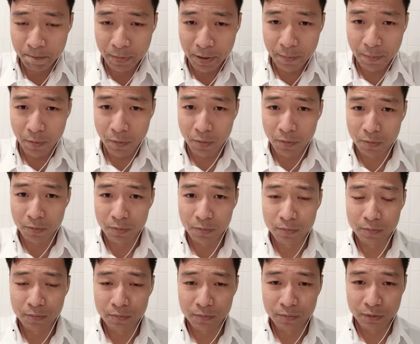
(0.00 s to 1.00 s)
people
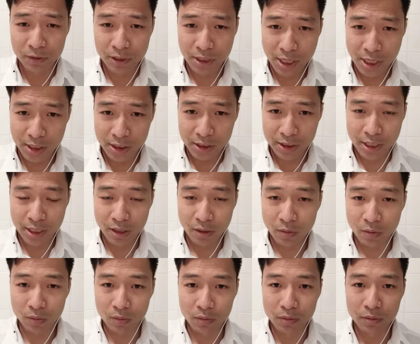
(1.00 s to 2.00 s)
change their
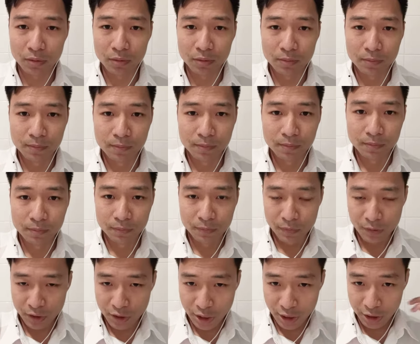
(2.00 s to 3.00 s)
look,
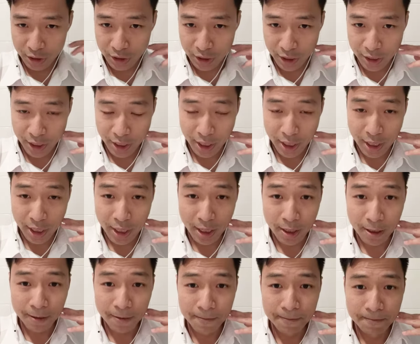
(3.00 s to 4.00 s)
change their
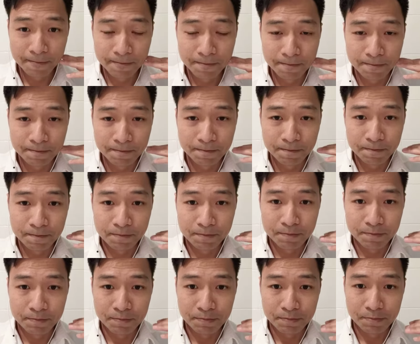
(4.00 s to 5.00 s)
hair,
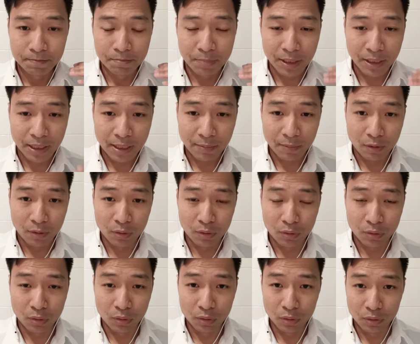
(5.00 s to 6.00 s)
make them
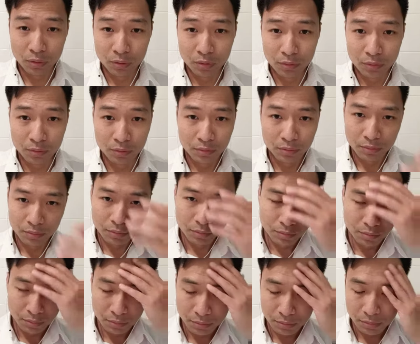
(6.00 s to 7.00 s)
look good,
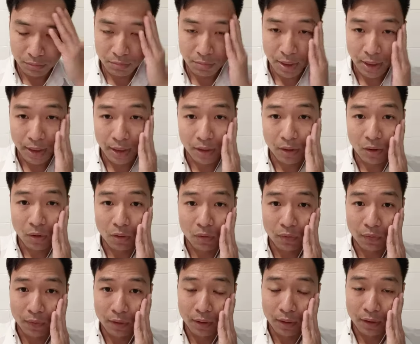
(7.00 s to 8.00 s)
making
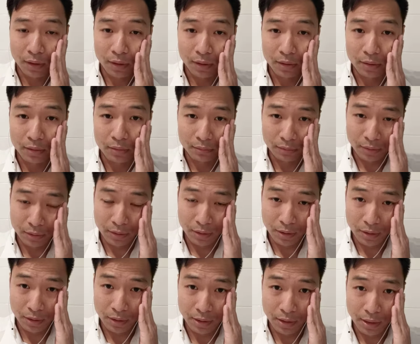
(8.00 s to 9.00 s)
over, you
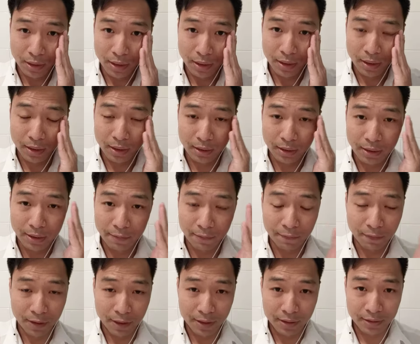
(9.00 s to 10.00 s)
know, their
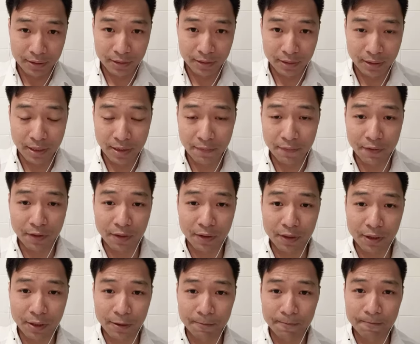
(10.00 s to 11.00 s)
face and
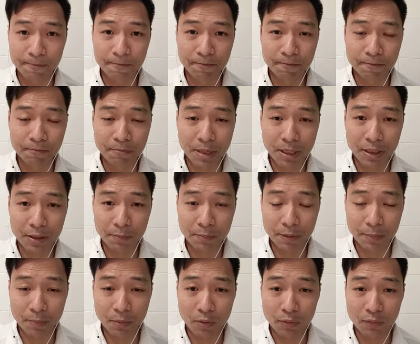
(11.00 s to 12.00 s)
everything, make the
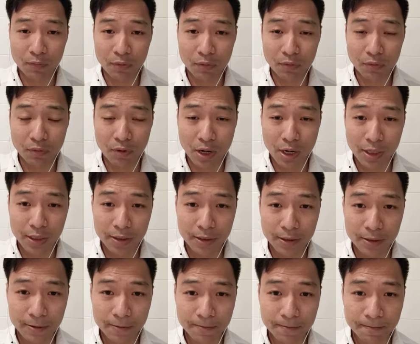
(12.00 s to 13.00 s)
people feel
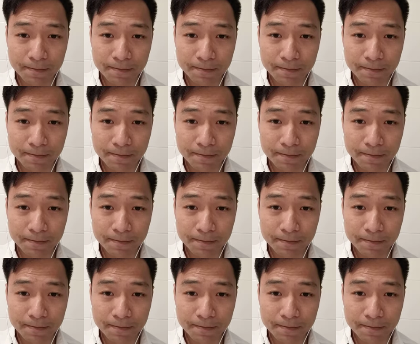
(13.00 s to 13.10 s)
great.